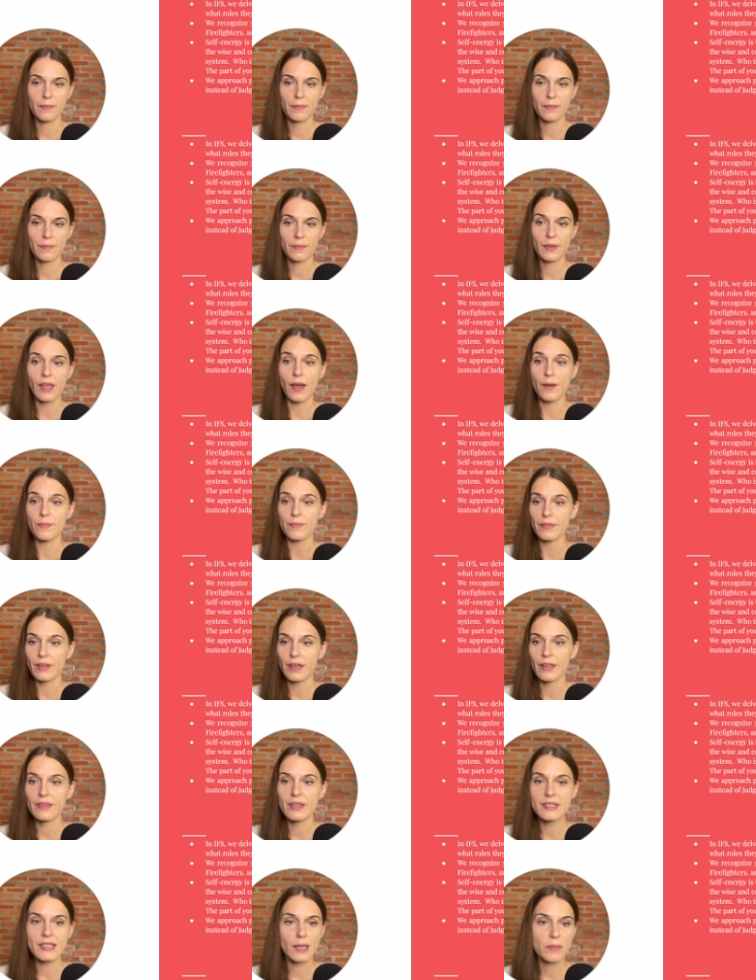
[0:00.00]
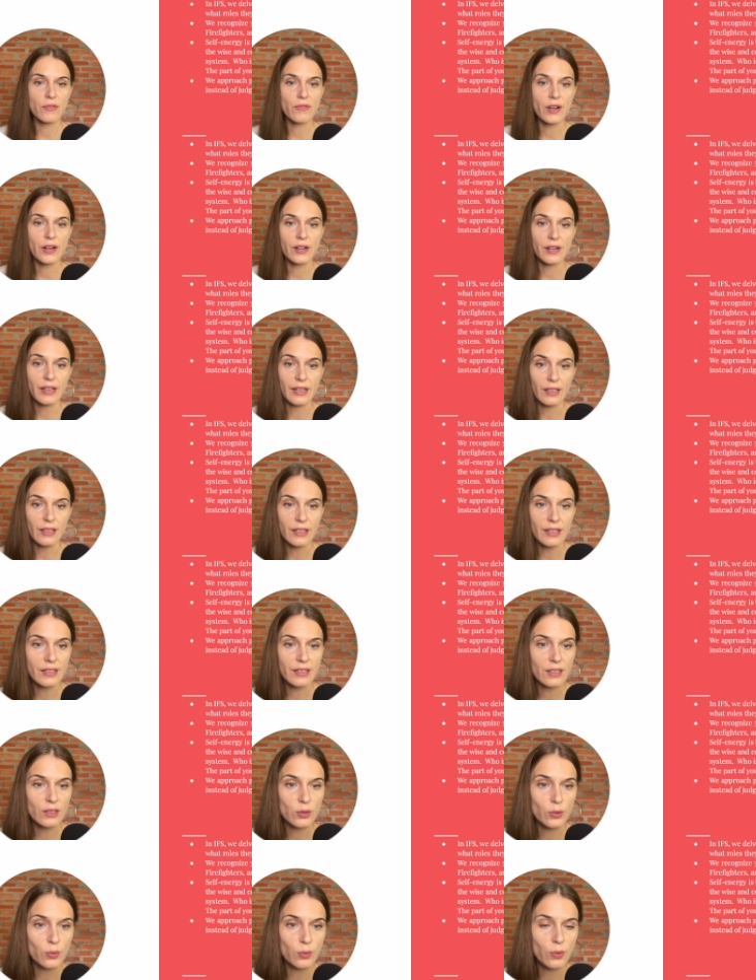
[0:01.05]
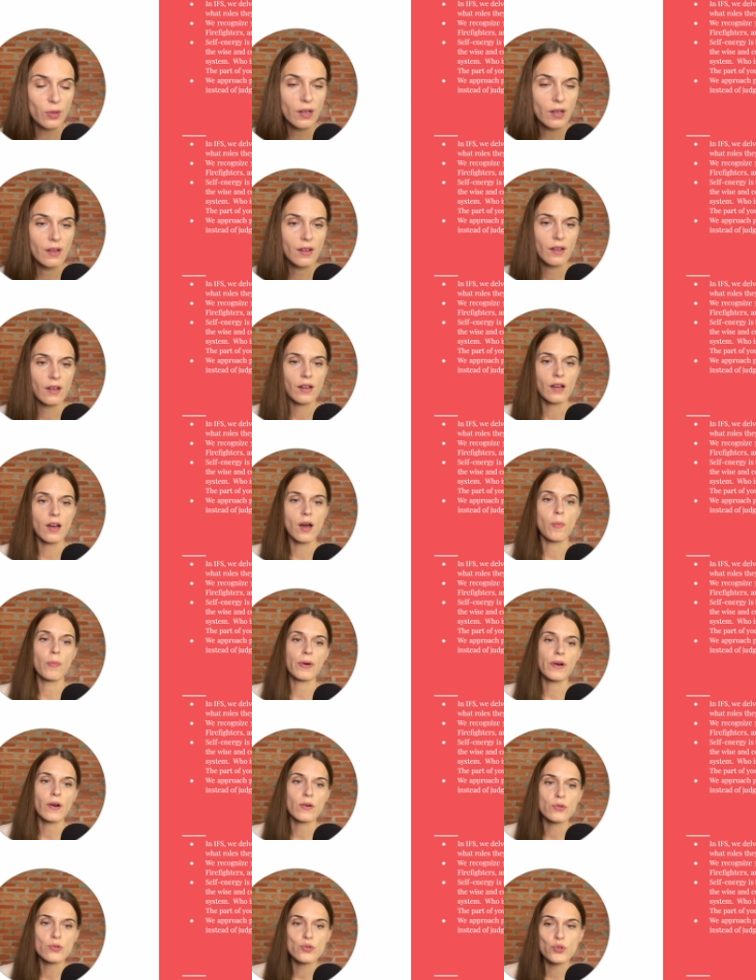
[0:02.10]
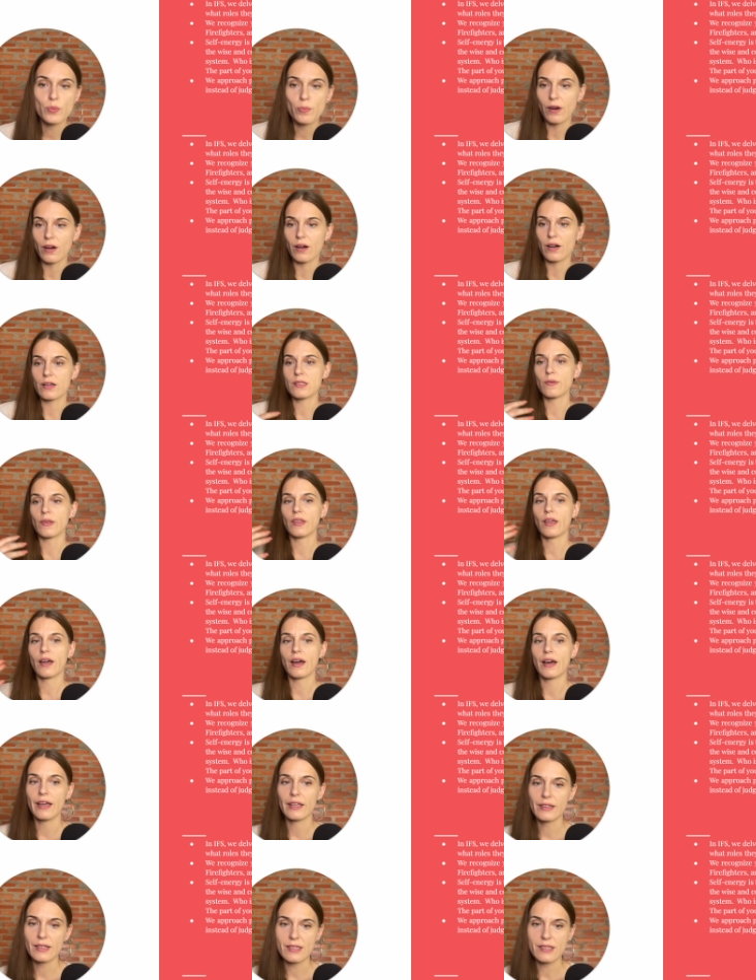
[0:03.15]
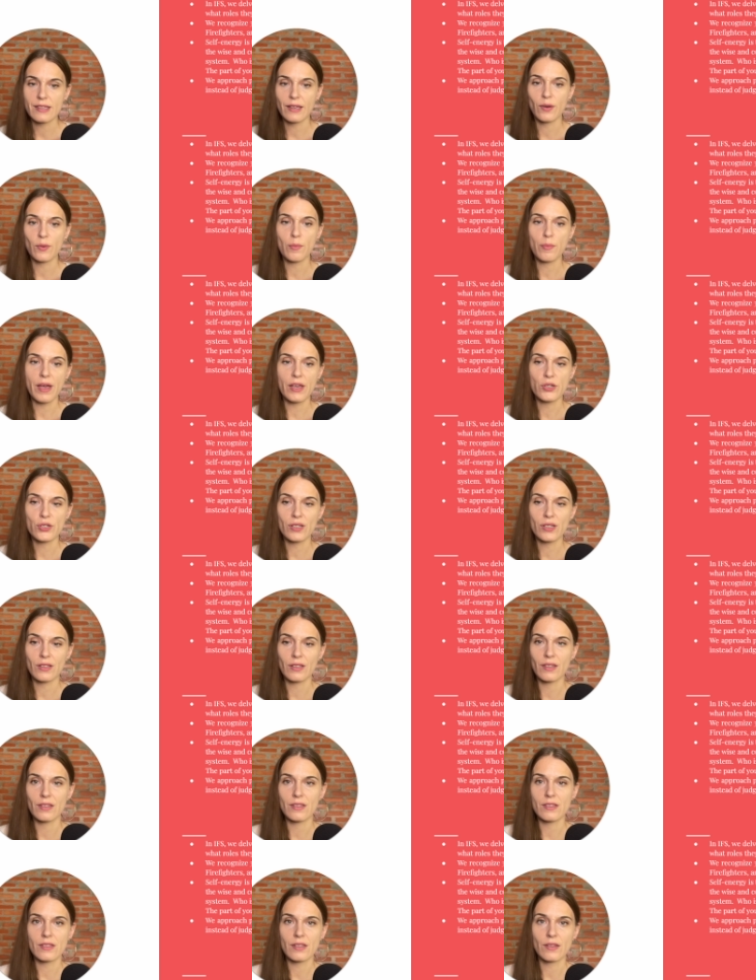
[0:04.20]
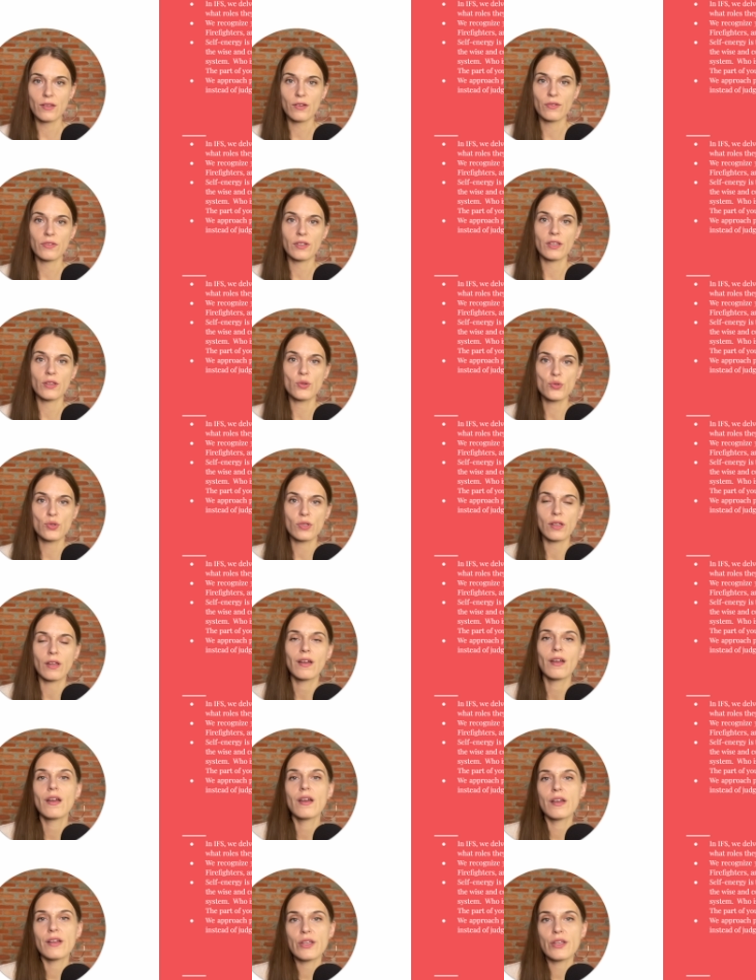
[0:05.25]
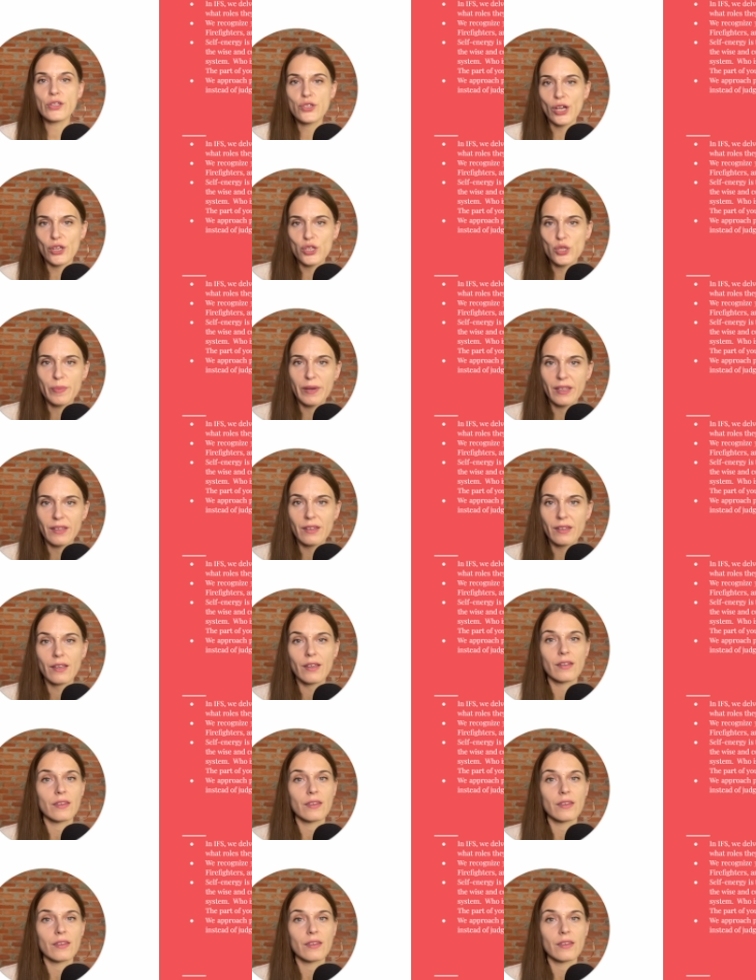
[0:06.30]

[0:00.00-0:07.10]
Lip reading: Yeah, and this can be very healing to approach parts with kindness and compassion instead of the usual judgment and